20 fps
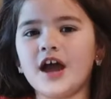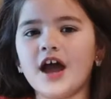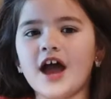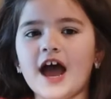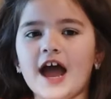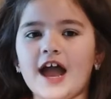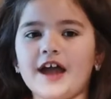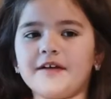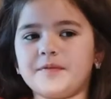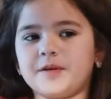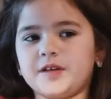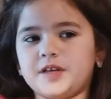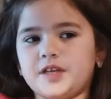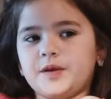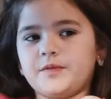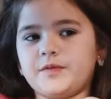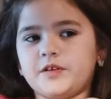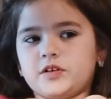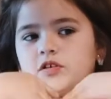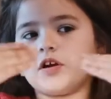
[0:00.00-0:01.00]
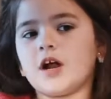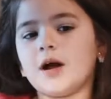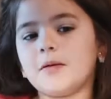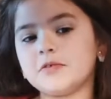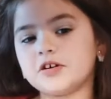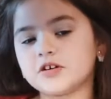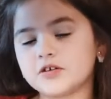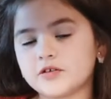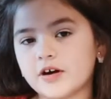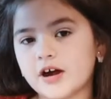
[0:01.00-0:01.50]
I've been doing
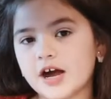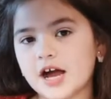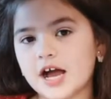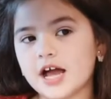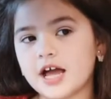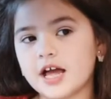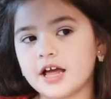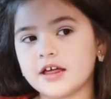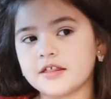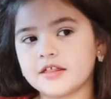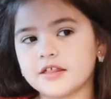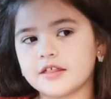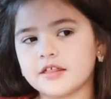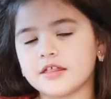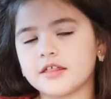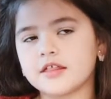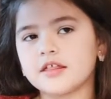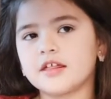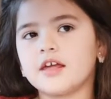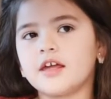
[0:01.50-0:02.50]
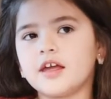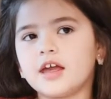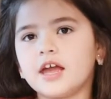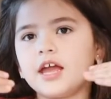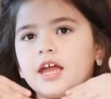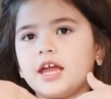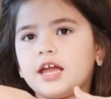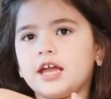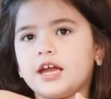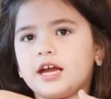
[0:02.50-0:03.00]
drama class,
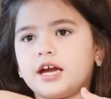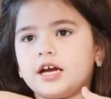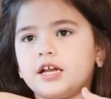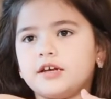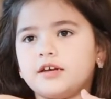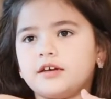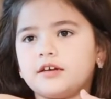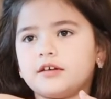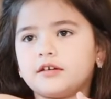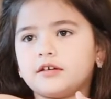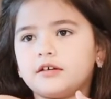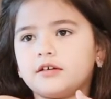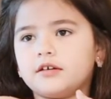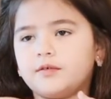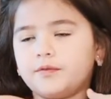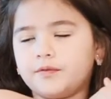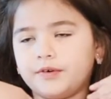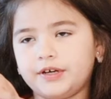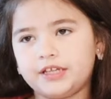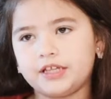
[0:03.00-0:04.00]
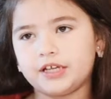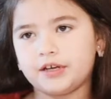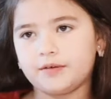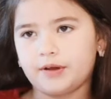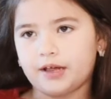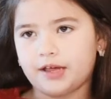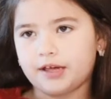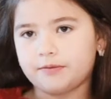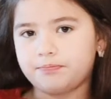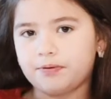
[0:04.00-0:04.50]
and we did
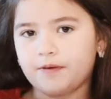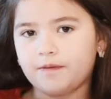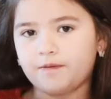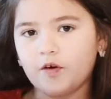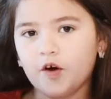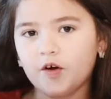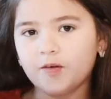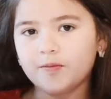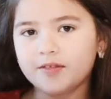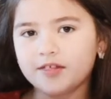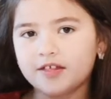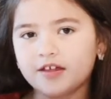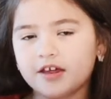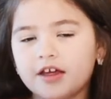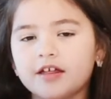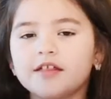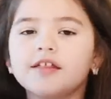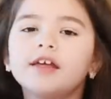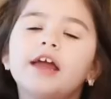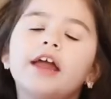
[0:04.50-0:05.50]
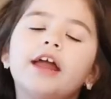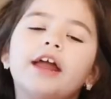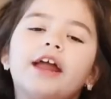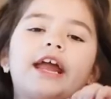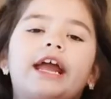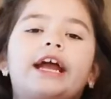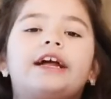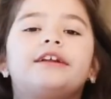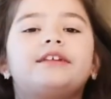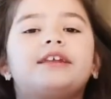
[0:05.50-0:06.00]
like performances,
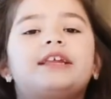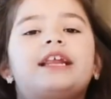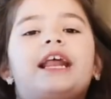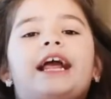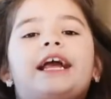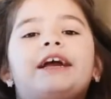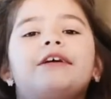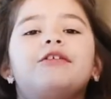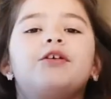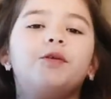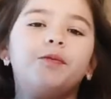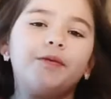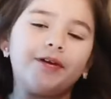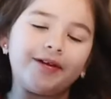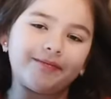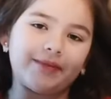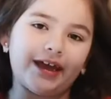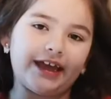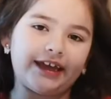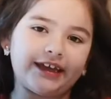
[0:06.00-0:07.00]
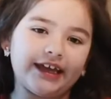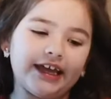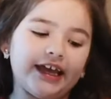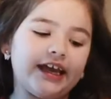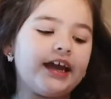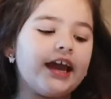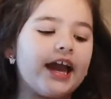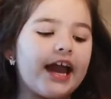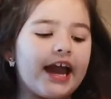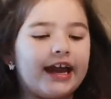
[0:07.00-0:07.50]
and today we'll be
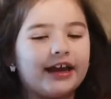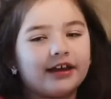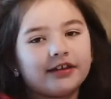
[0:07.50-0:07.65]
making a